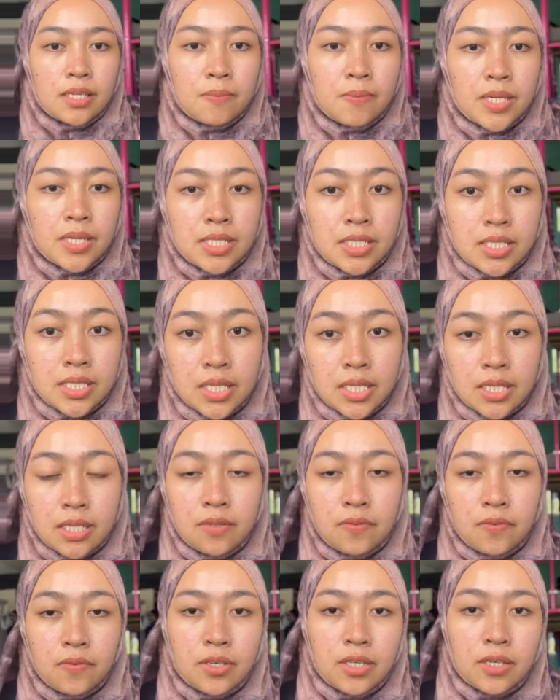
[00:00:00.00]
my
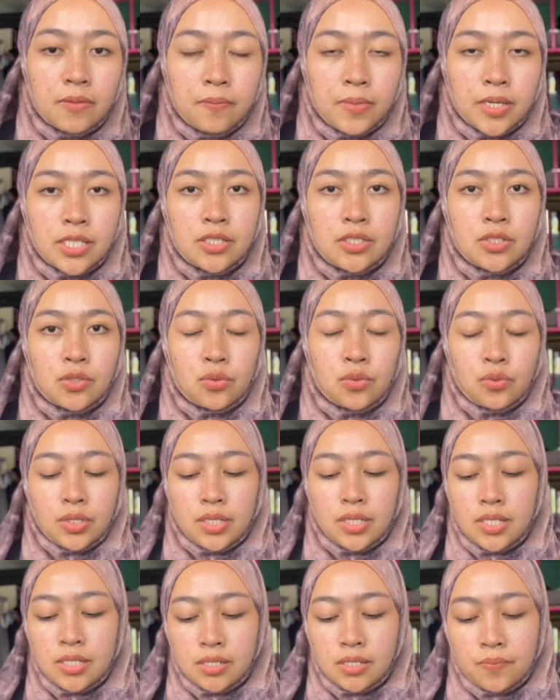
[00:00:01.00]
skin for the past 2
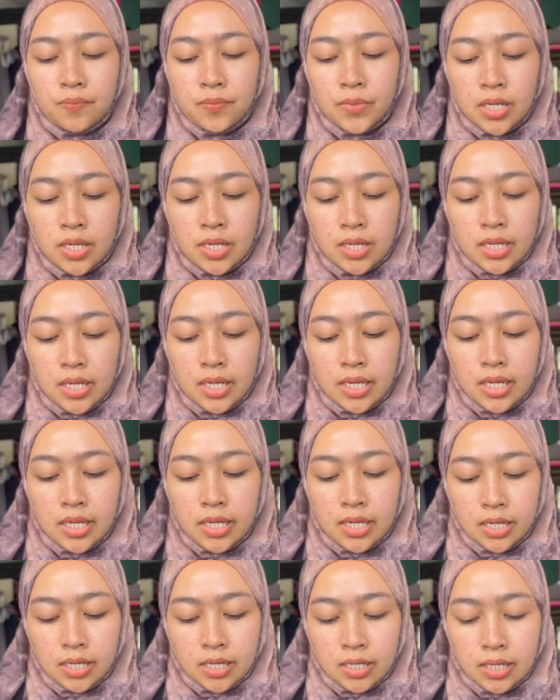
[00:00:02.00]
years,
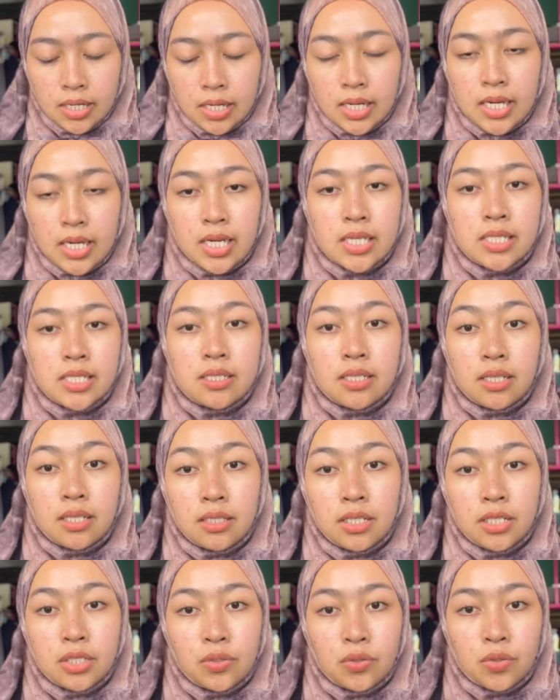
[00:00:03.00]
and I
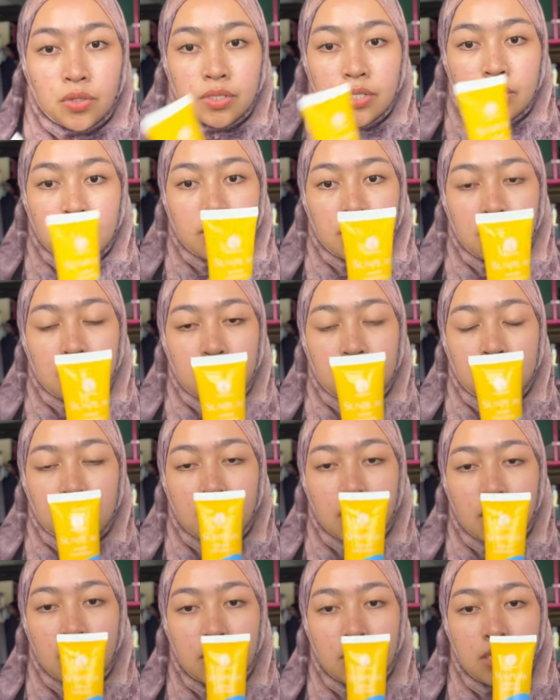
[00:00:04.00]
started to use the
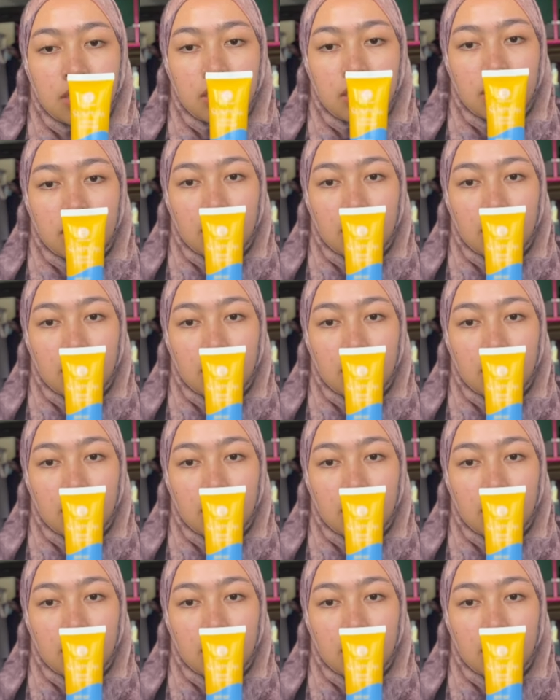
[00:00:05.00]
sunscreens.